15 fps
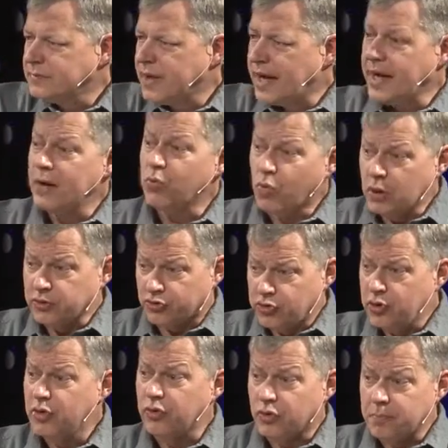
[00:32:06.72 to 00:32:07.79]
And he wants
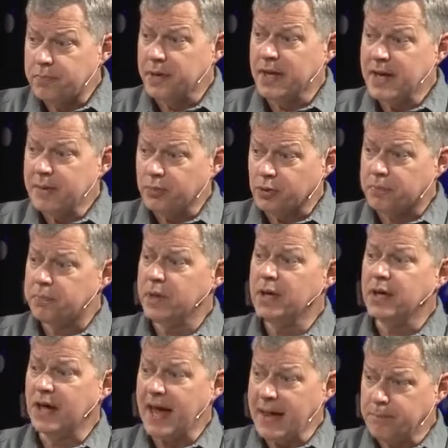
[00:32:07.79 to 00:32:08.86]
you to be able to
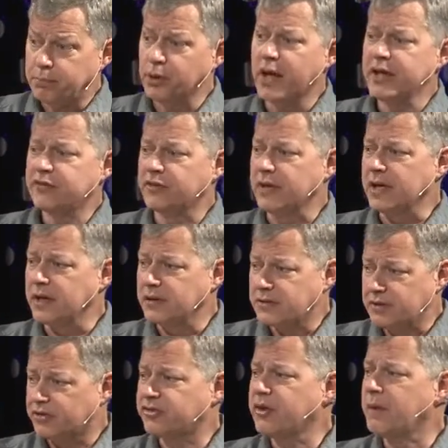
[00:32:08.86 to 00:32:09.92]
be a blessing
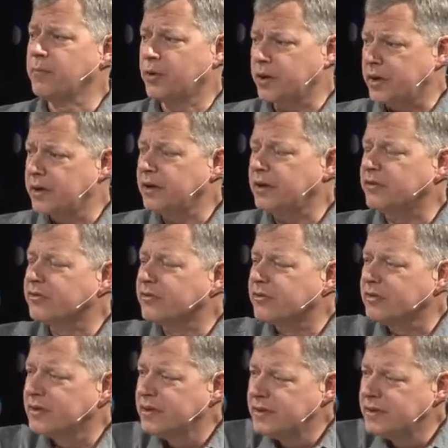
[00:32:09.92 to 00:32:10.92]
to someone else.